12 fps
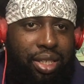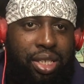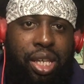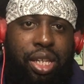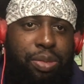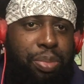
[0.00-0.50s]

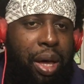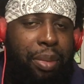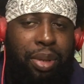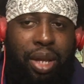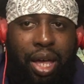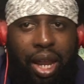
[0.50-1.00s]
titties
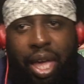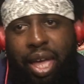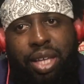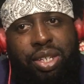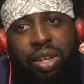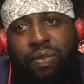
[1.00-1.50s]
popping out,
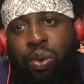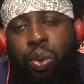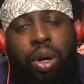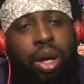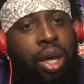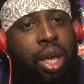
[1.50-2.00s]
ass
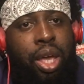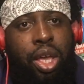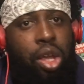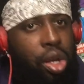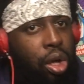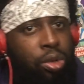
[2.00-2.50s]
everywhere,
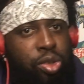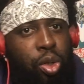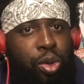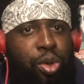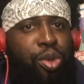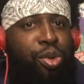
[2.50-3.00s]
you know, so
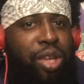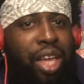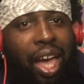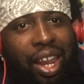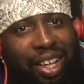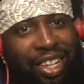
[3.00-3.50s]
you
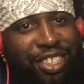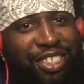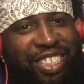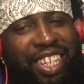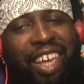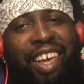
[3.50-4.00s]
gotta
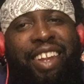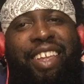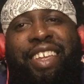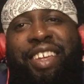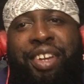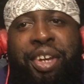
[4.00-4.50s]
understand
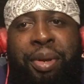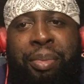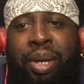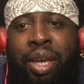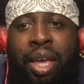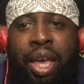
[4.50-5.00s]
it, you know
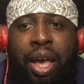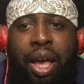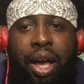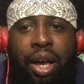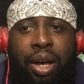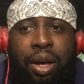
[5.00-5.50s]
what
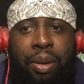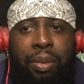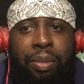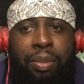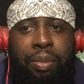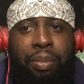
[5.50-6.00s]
I mean?